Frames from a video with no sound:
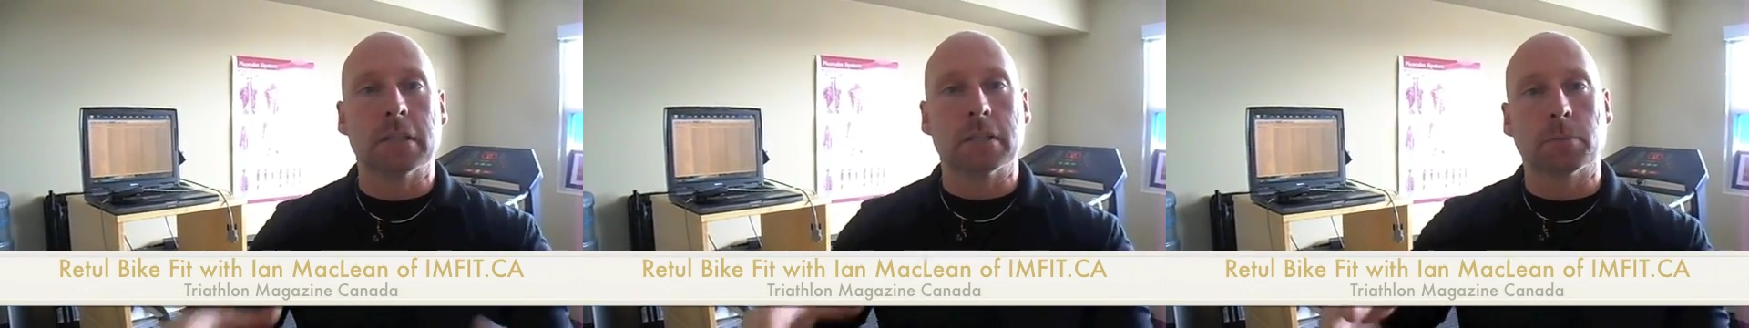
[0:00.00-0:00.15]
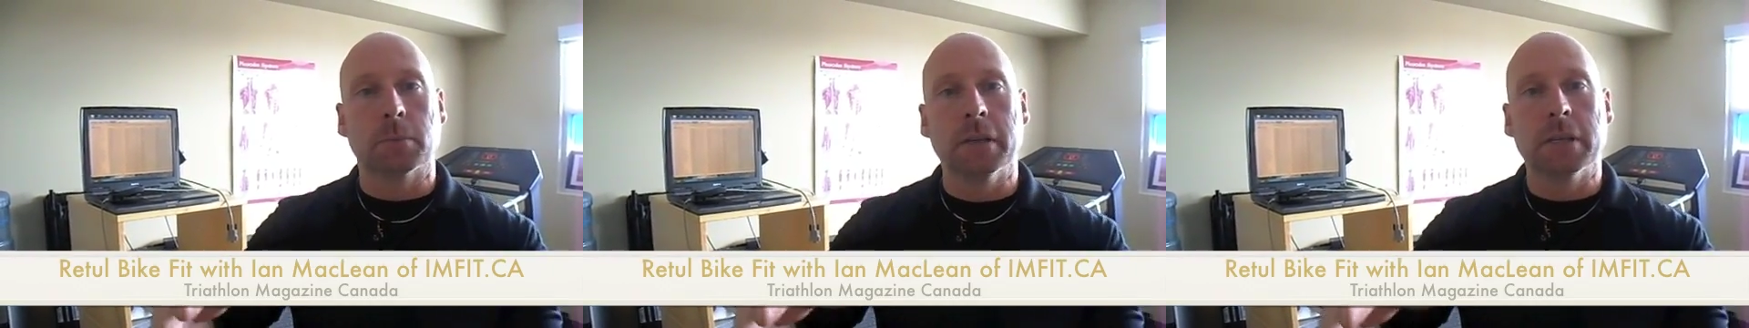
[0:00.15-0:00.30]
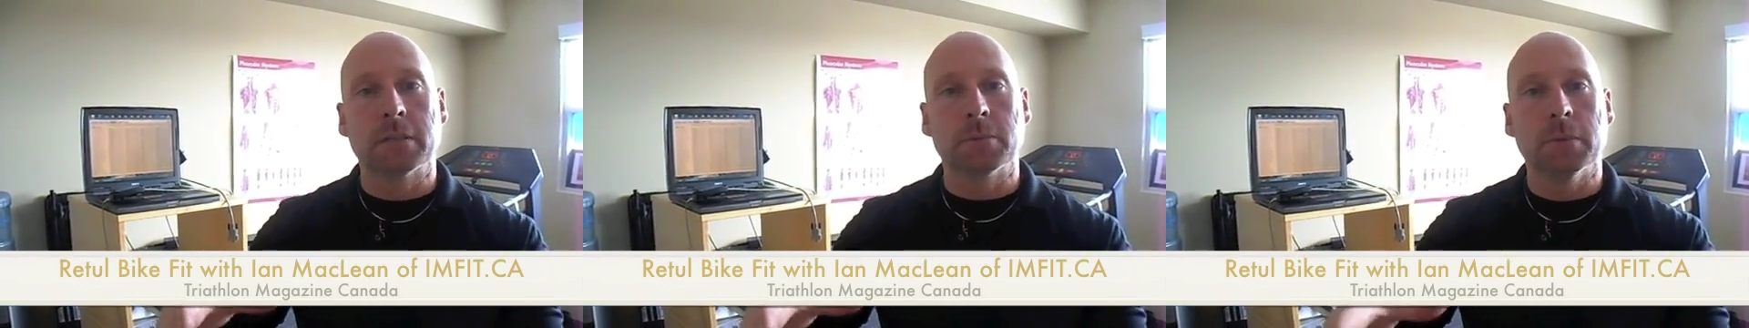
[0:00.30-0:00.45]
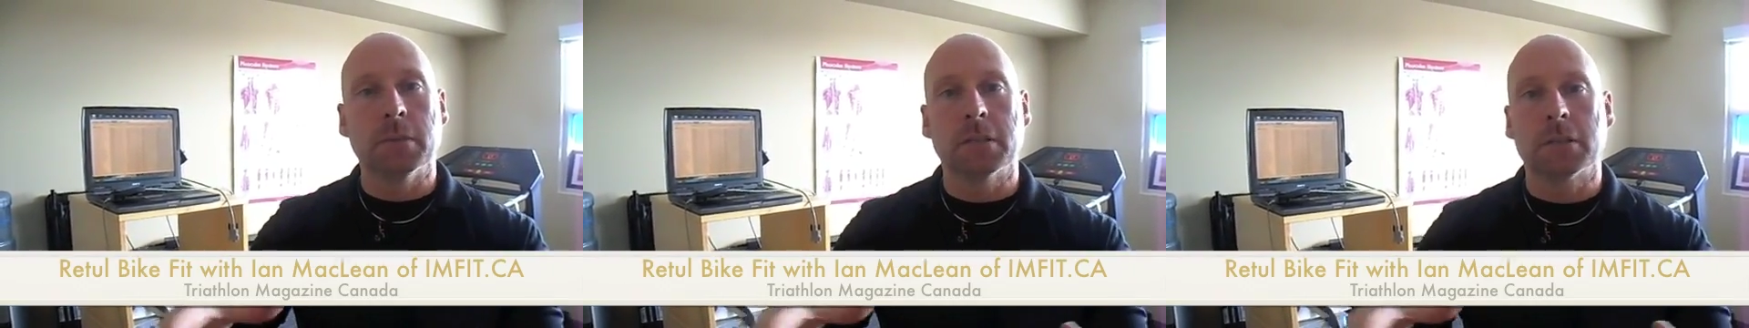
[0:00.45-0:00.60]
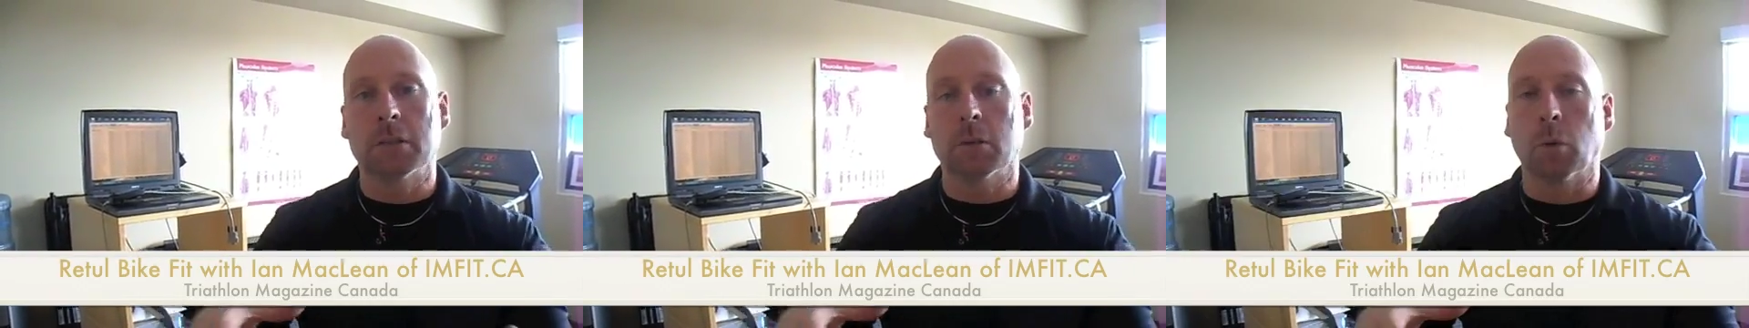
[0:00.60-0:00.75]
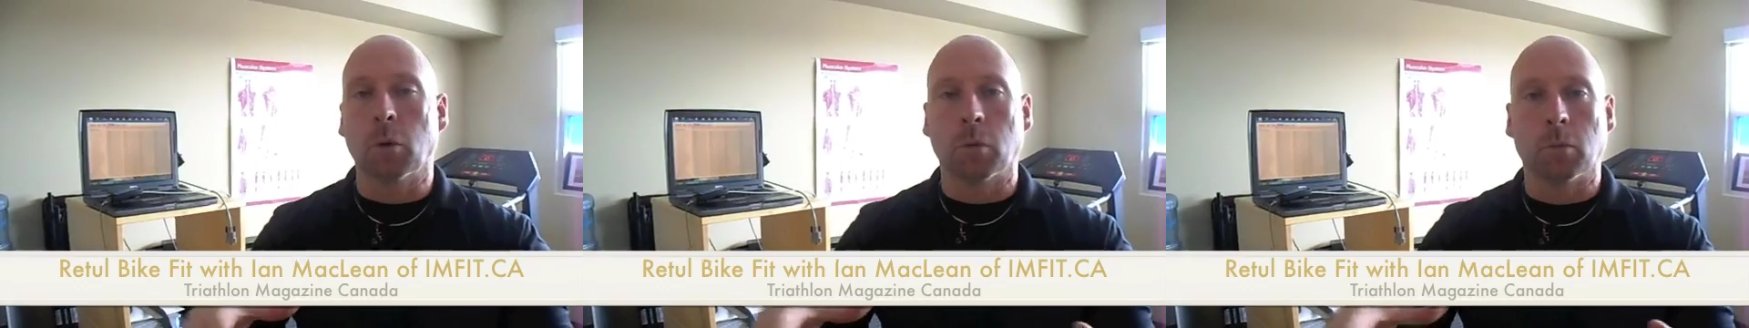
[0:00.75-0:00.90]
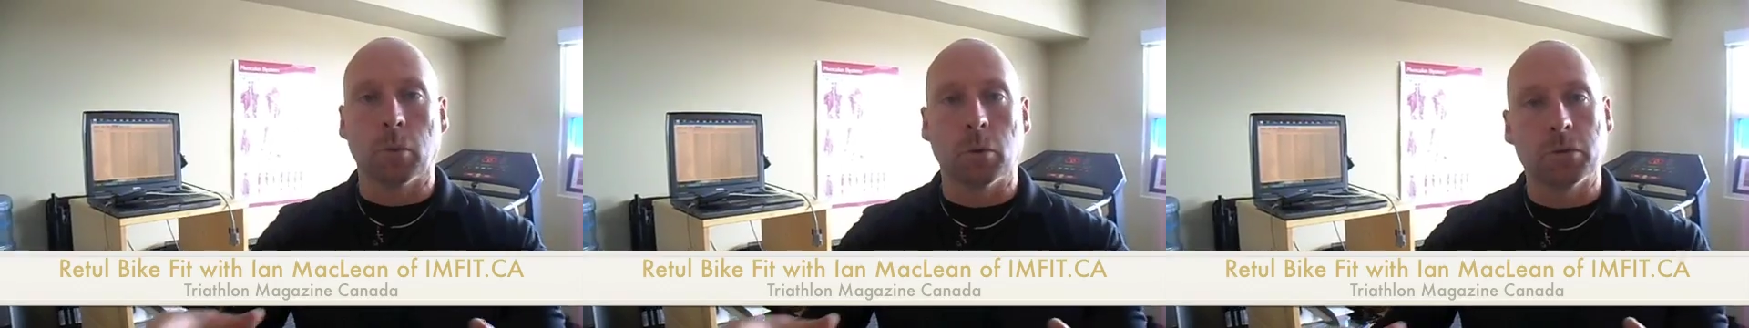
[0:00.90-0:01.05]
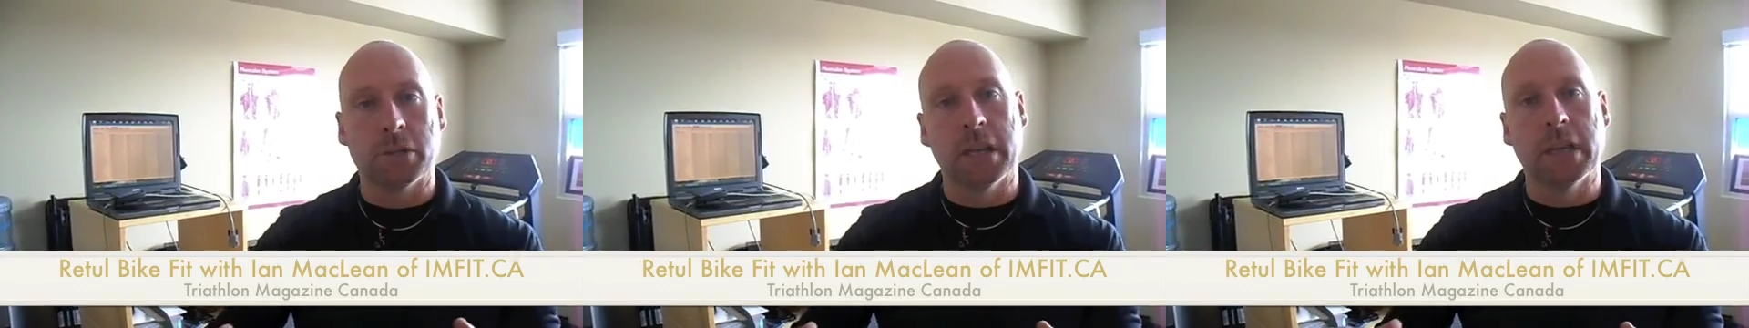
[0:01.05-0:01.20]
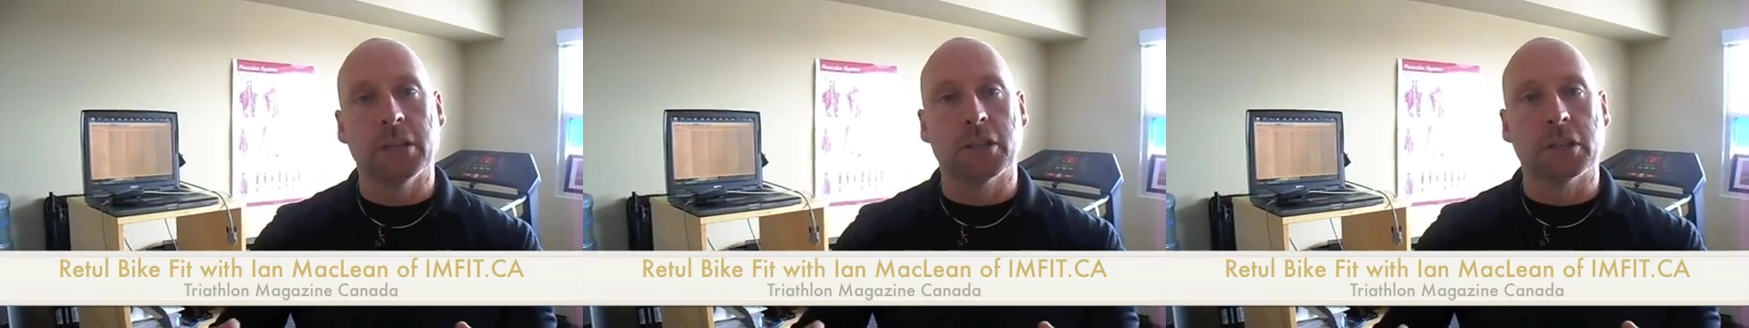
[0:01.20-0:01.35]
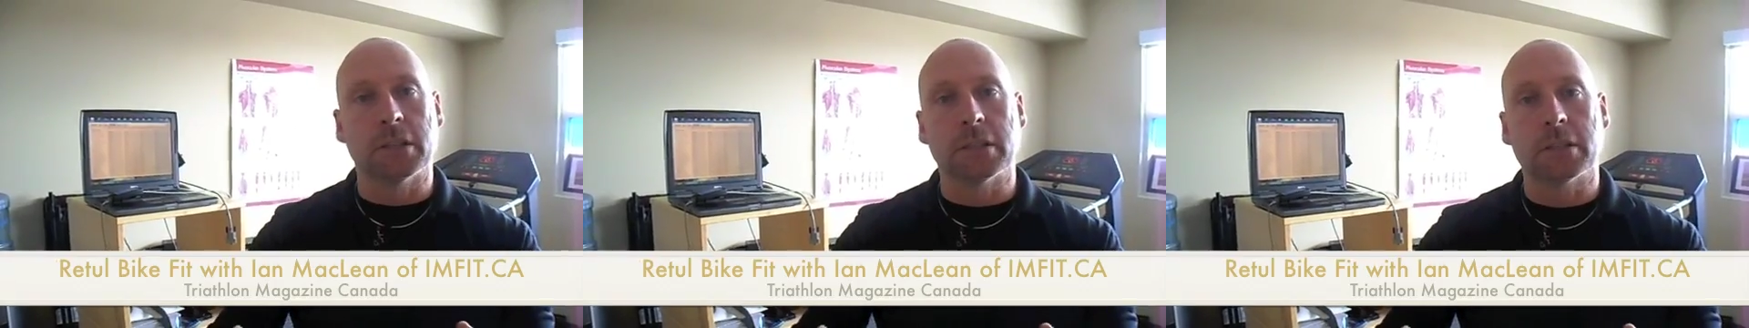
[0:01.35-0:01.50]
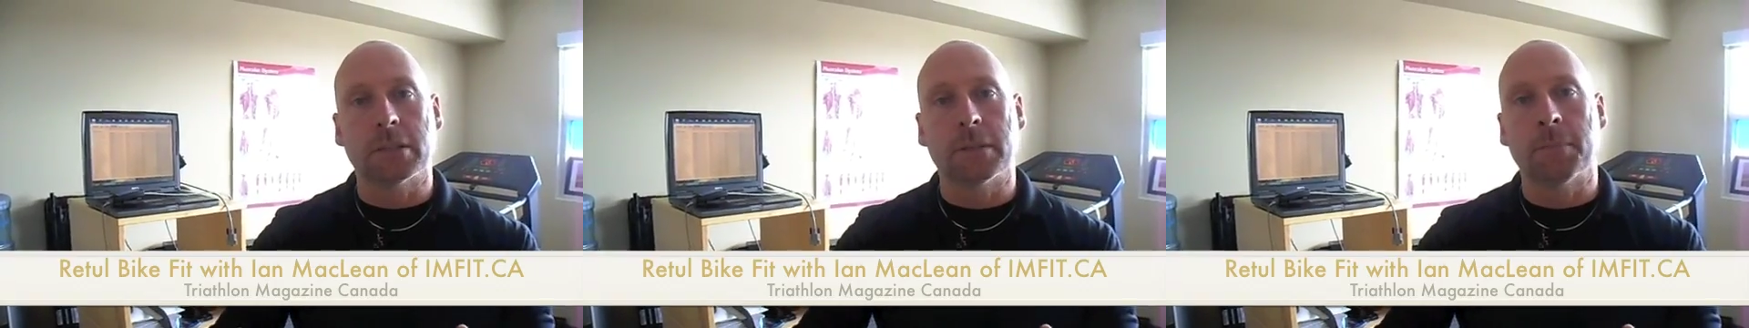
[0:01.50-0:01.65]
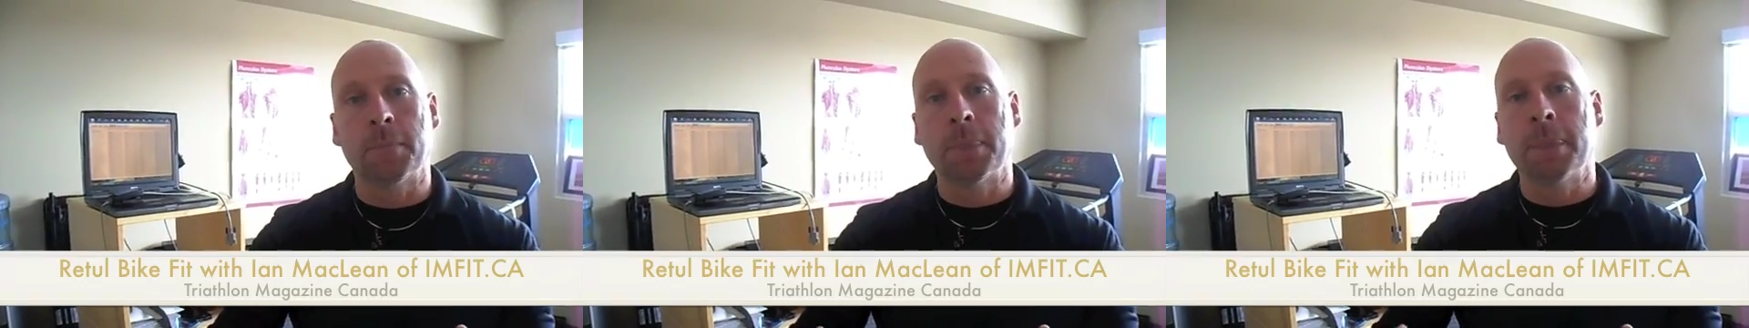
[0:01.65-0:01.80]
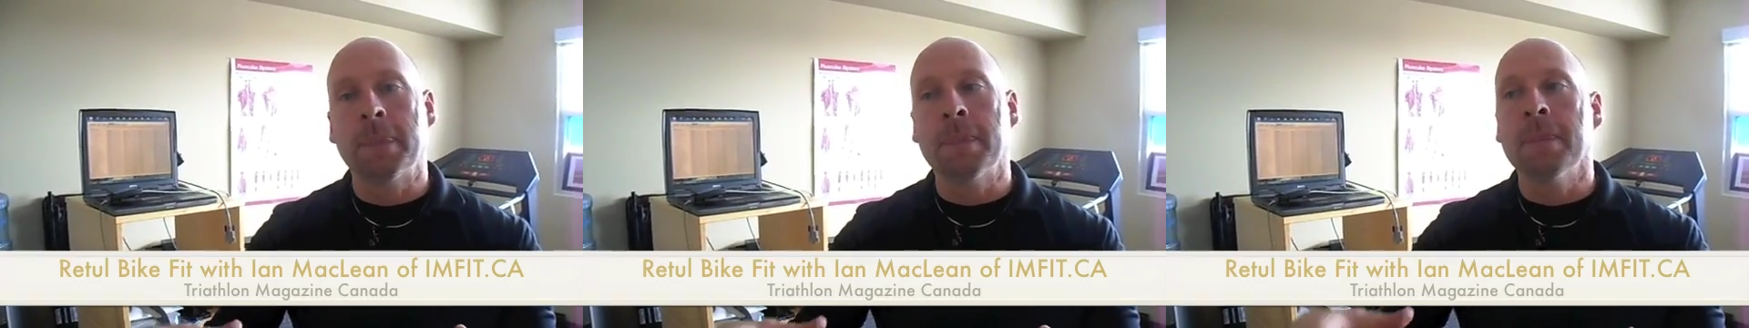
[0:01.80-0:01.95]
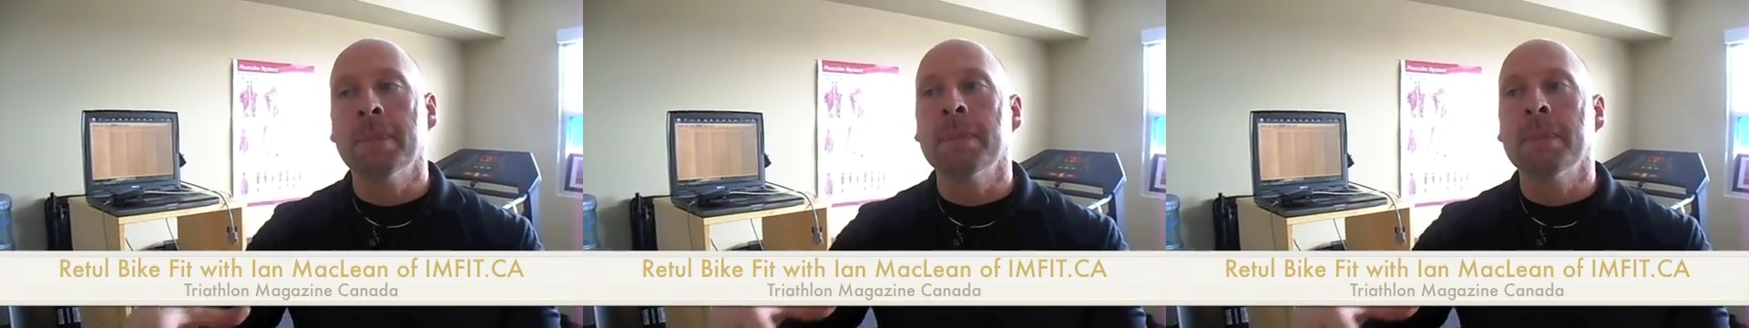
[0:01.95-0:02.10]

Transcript: displacements or rotations.